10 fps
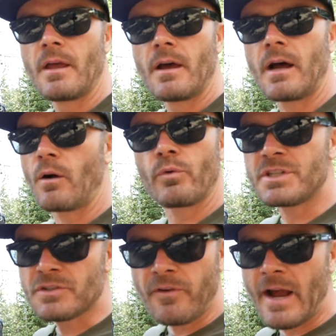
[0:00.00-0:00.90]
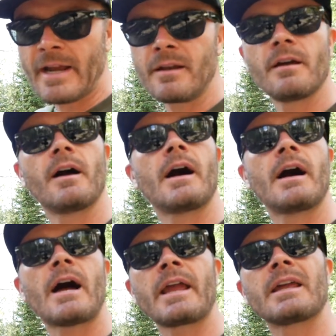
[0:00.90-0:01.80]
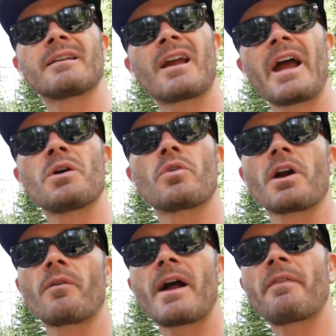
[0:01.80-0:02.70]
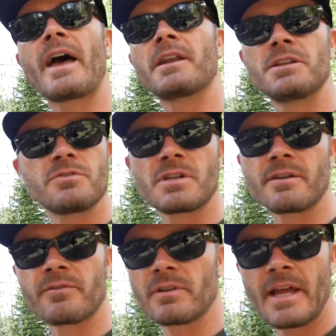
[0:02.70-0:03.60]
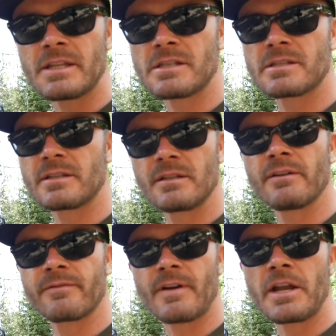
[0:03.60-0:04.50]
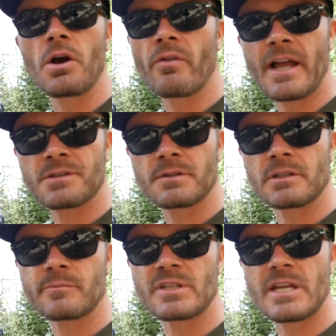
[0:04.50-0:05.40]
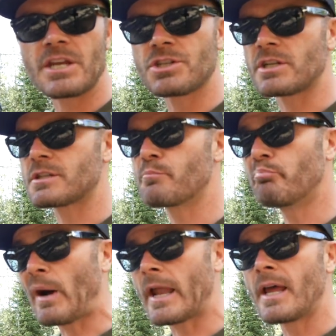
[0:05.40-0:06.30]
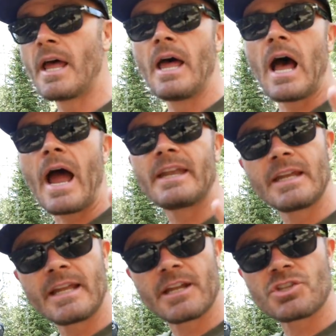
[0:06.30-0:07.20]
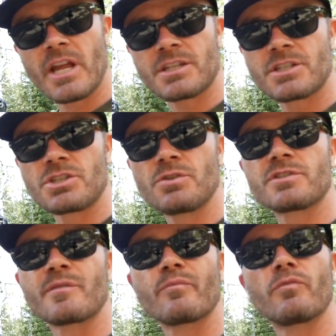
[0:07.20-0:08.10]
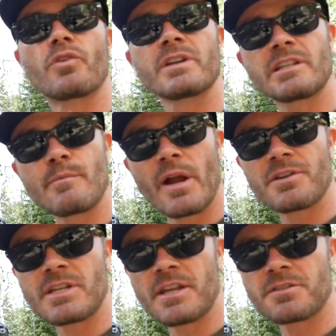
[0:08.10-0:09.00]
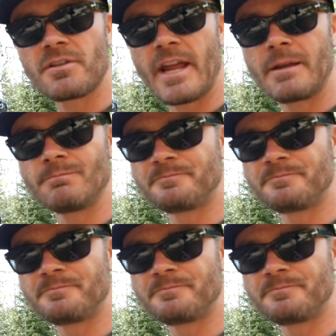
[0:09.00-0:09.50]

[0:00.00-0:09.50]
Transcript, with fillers: uh, which is fine. Uh, I can kind of work around that and use a different lens if I know that's what the limitation is. But I did get a chance to shoot some grizzly bears yesterday,